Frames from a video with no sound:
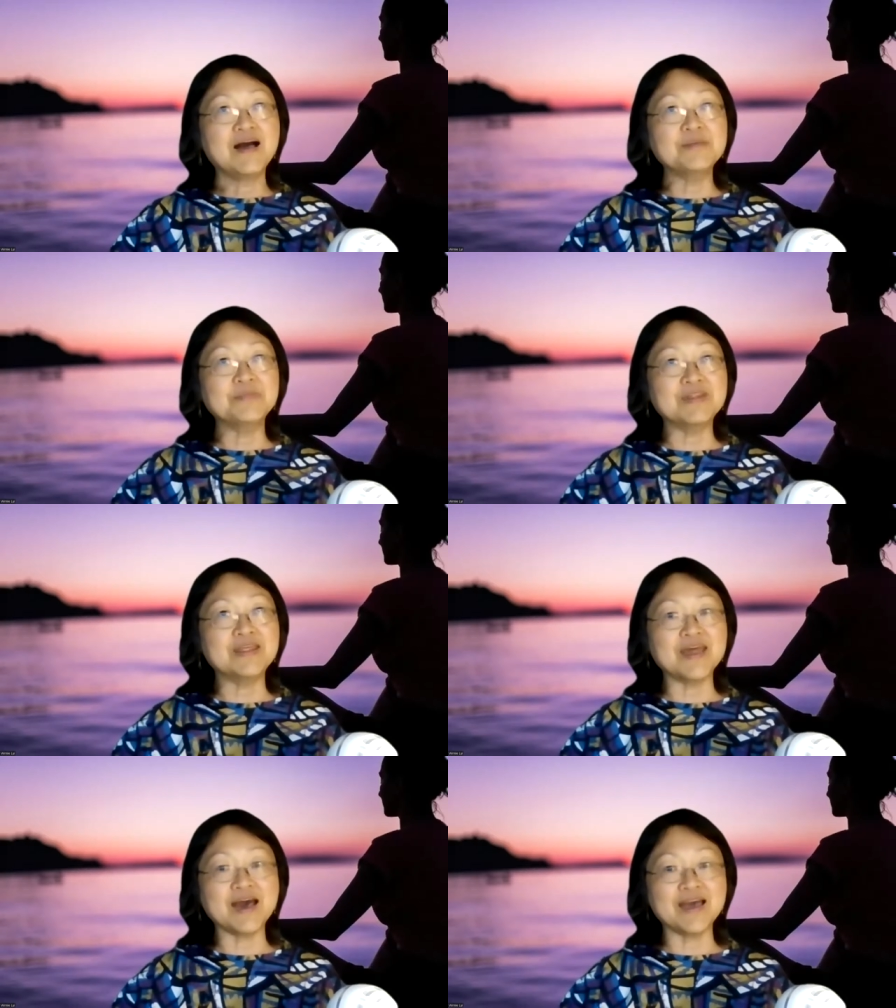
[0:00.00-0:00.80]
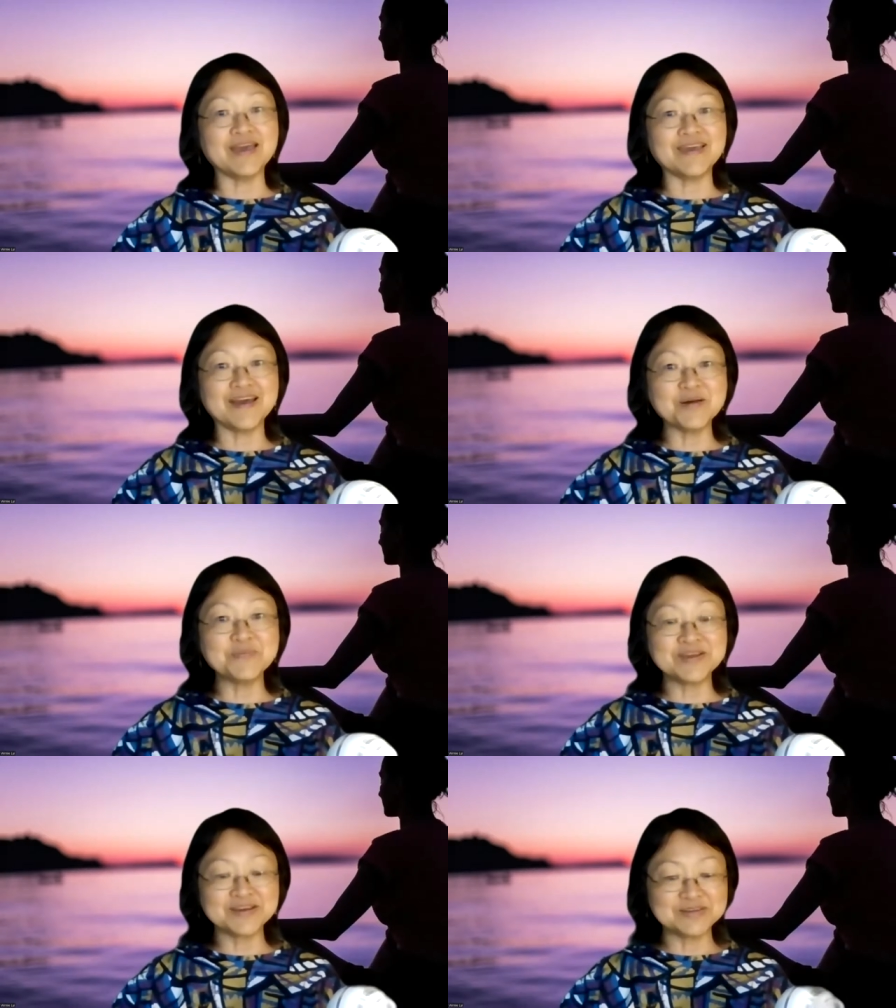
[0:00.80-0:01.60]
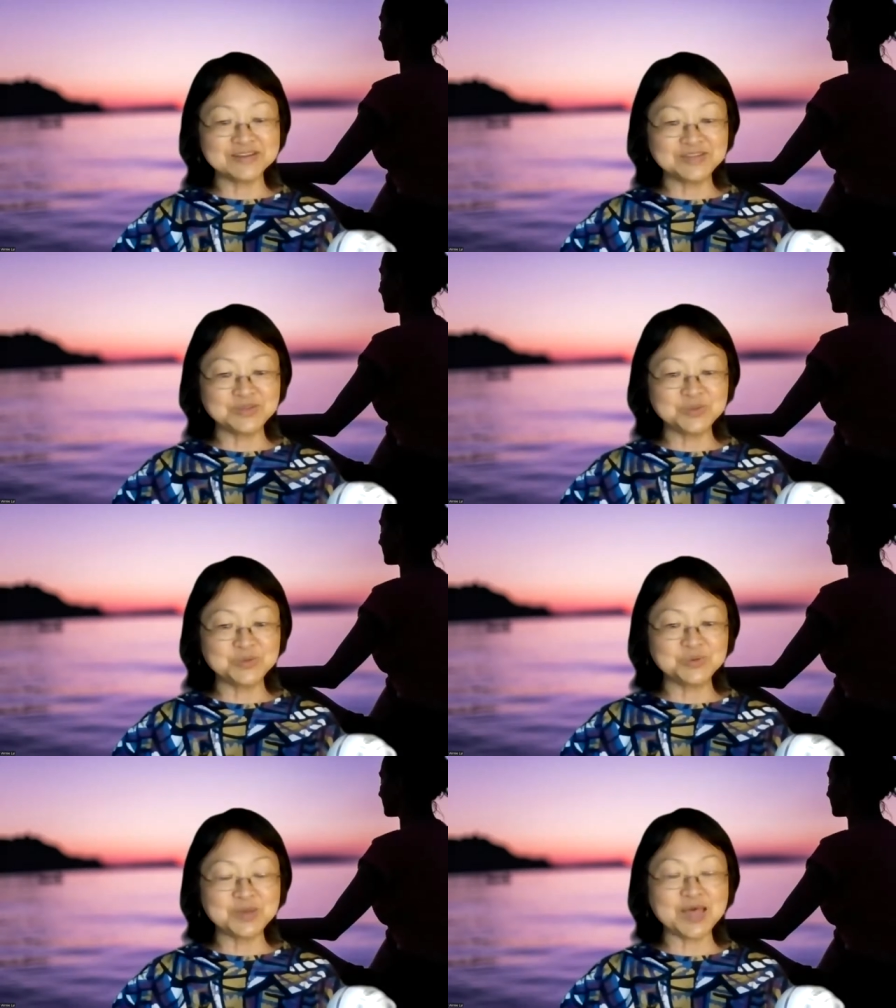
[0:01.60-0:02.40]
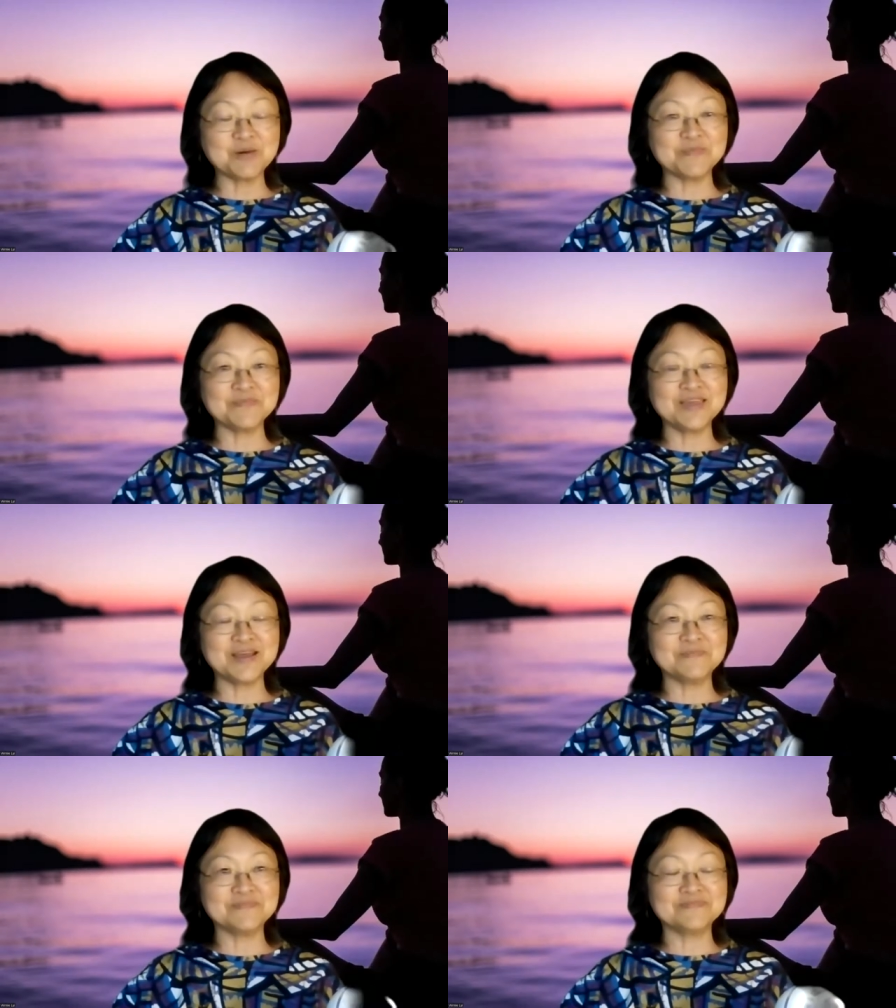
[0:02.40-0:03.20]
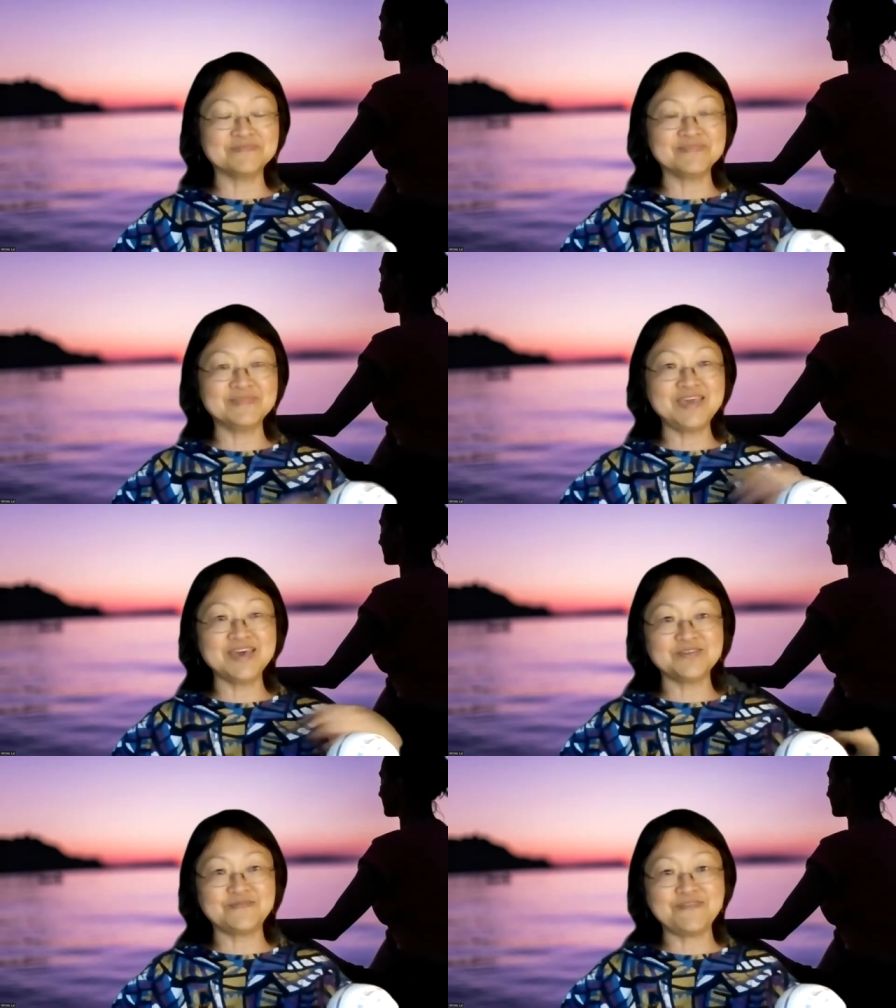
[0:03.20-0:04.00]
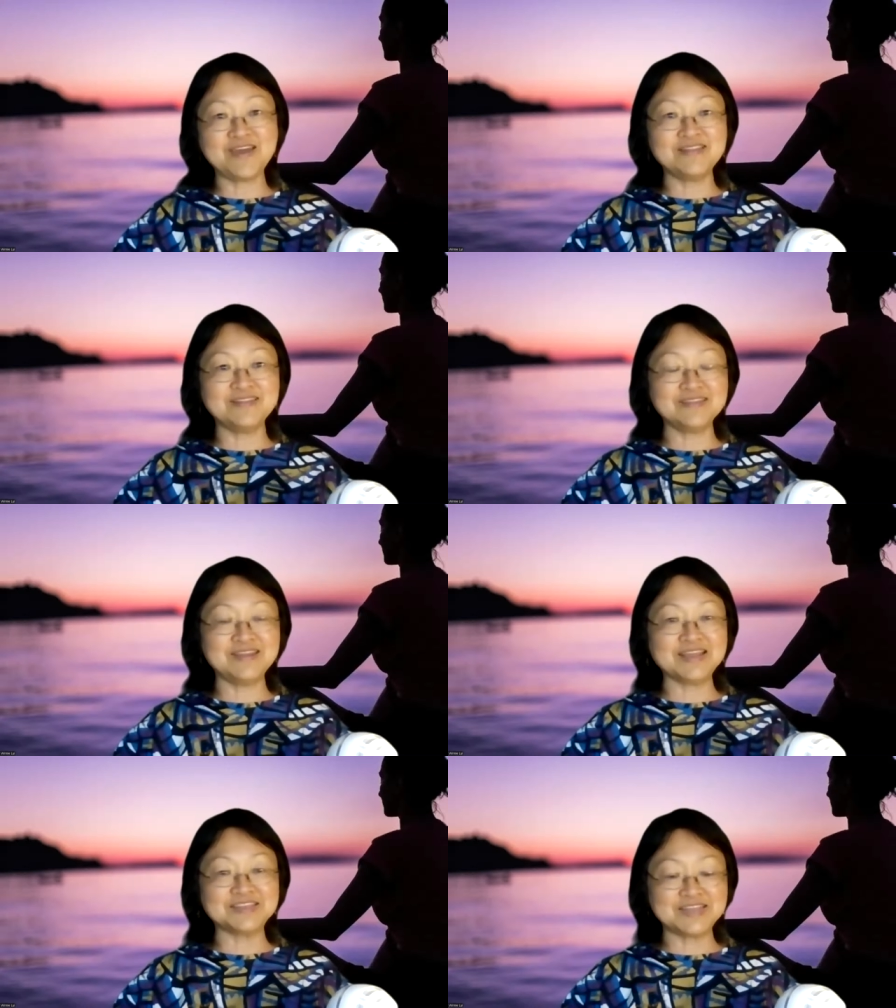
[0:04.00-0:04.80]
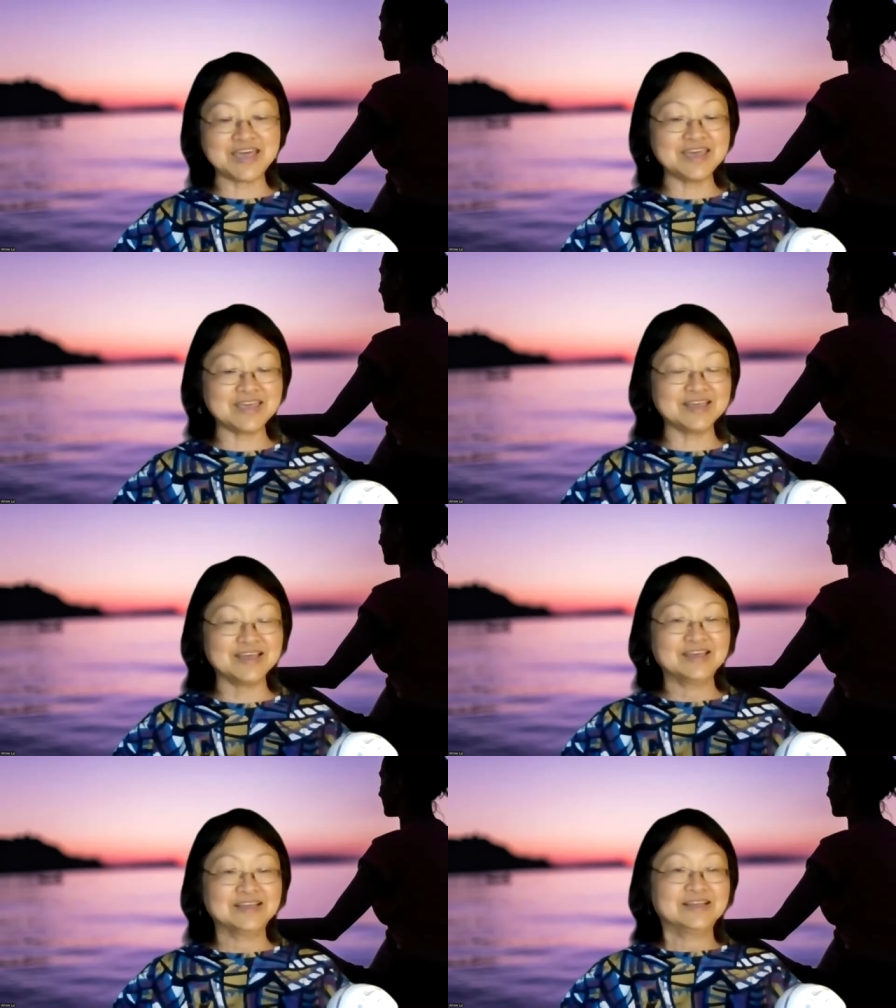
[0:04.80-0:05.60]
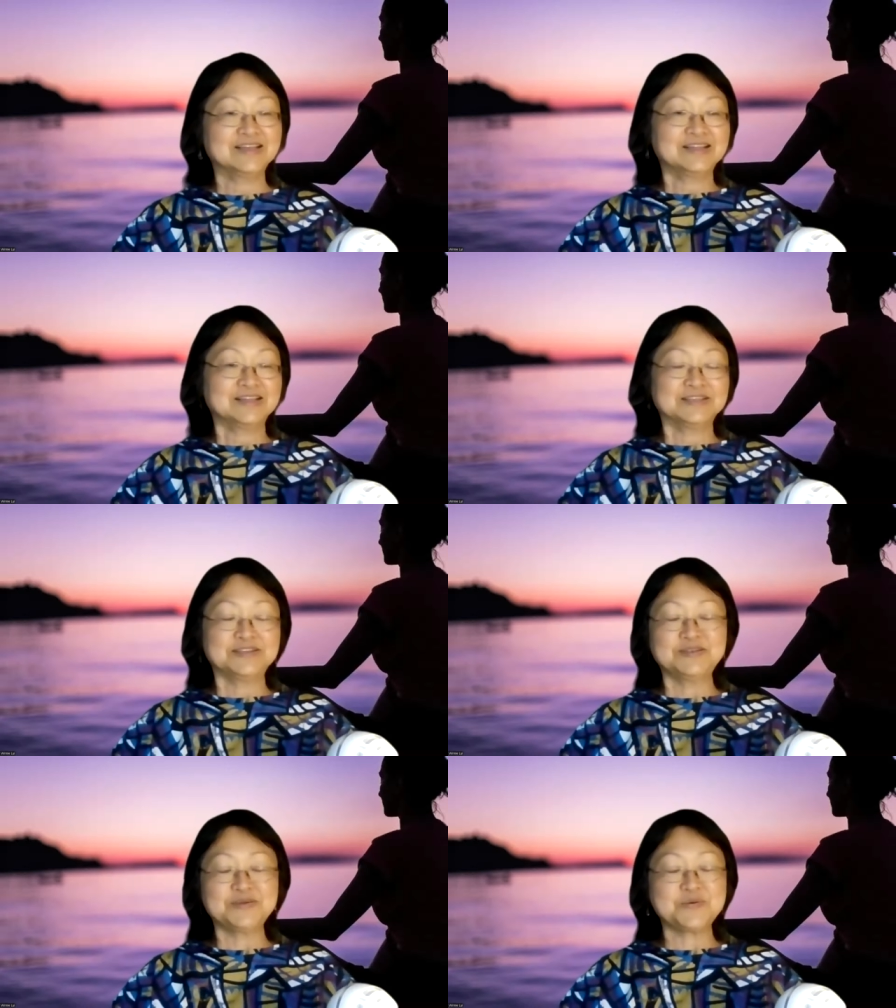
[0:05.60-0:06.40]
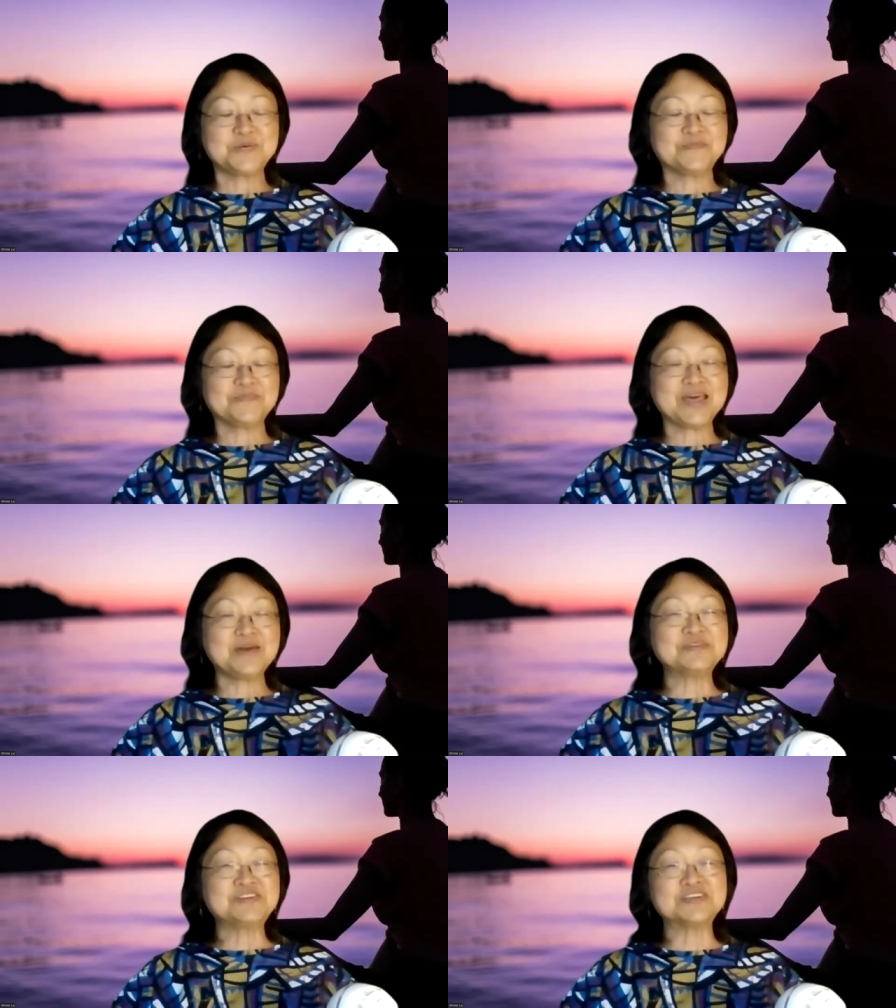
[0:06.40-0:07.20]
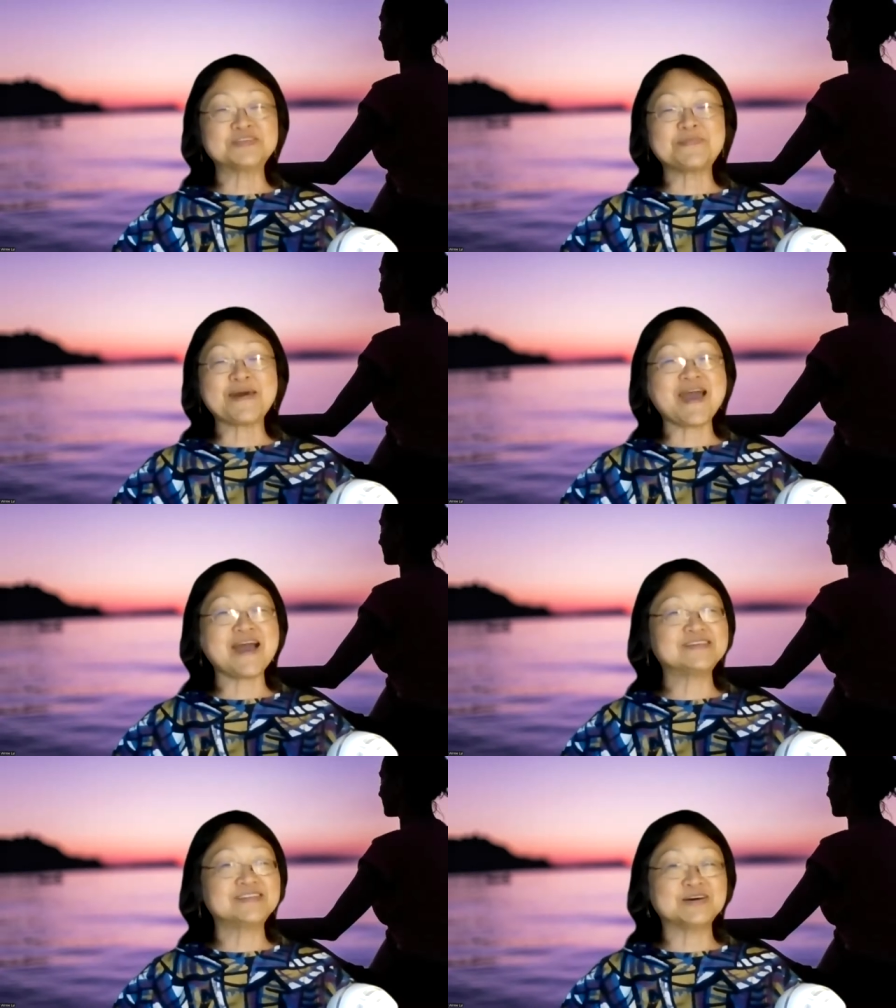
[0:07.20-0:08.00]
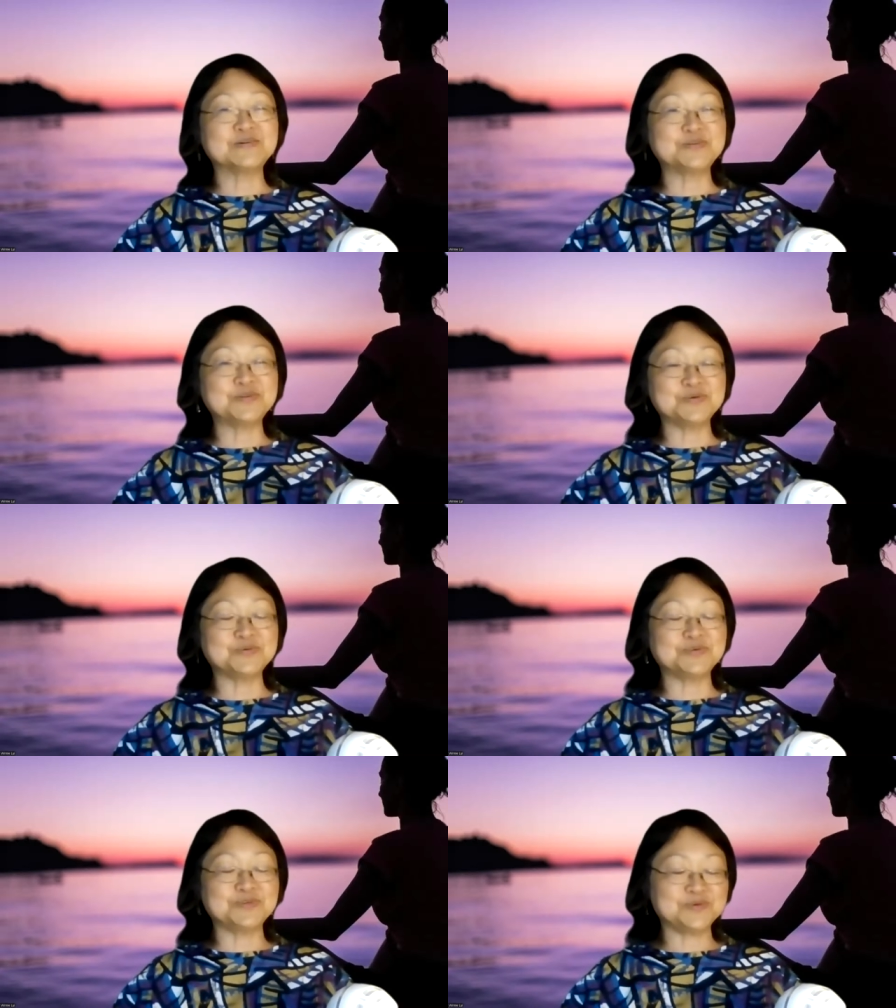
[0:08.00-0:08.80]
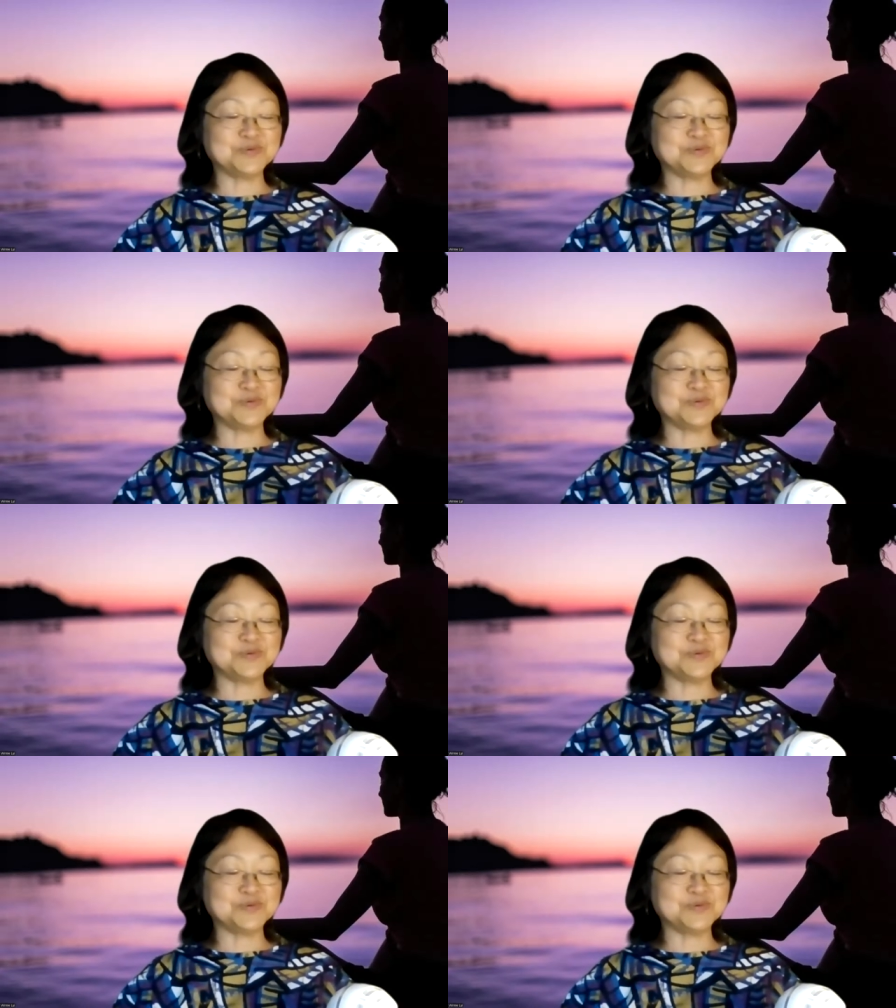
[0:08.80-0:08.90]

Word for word: I'm gonna die. How am I going to help the other friend the next day? So I was just passed out, so